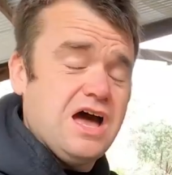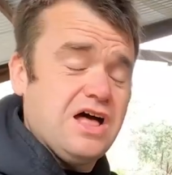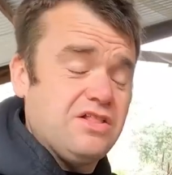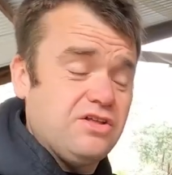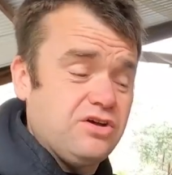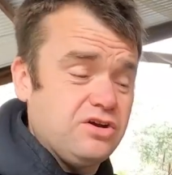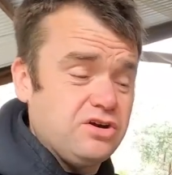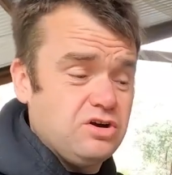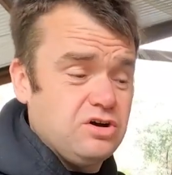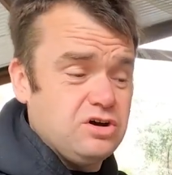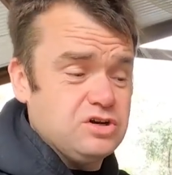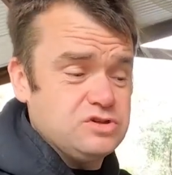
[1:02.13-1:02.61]
A
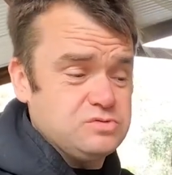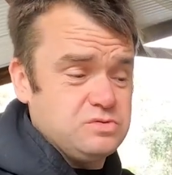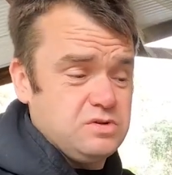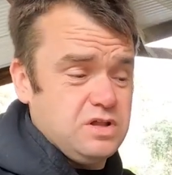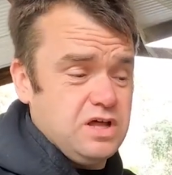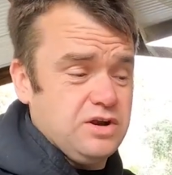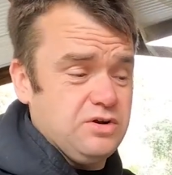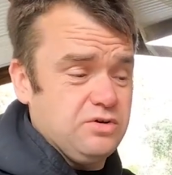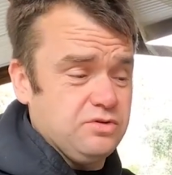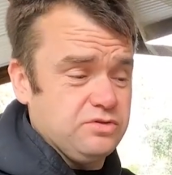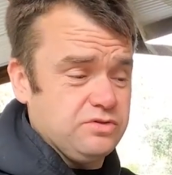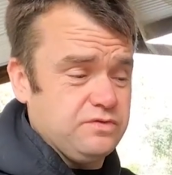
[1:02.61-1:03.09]
lot of guys will
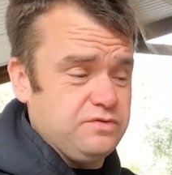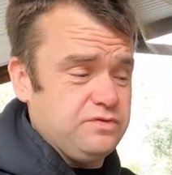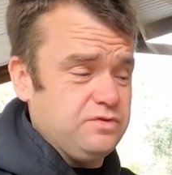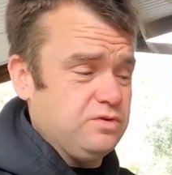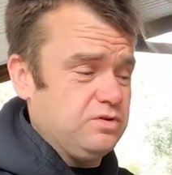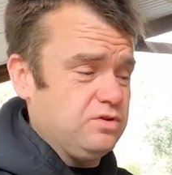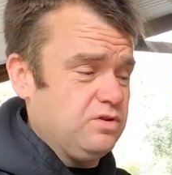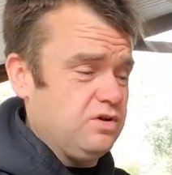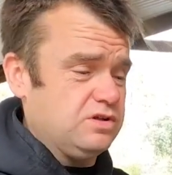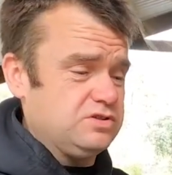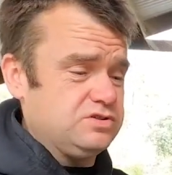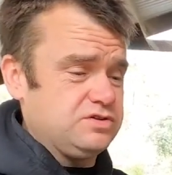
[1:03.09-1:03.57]
unhook the
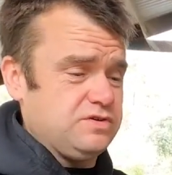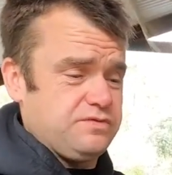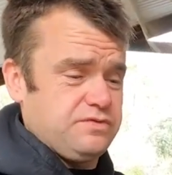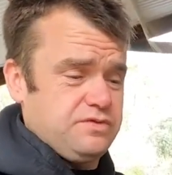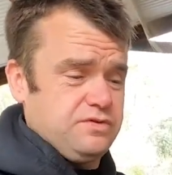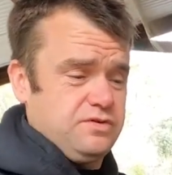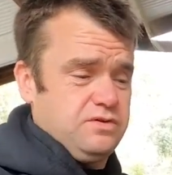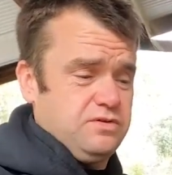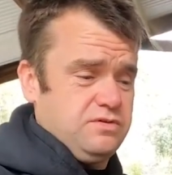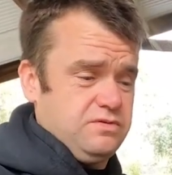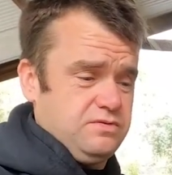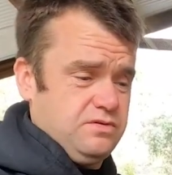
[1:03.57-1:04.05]
fuel lines off
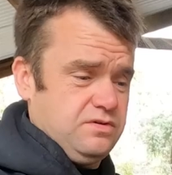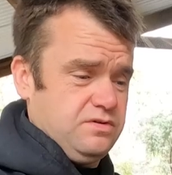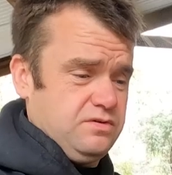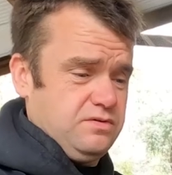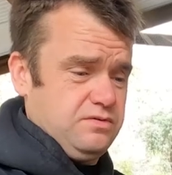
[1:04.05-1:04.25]
the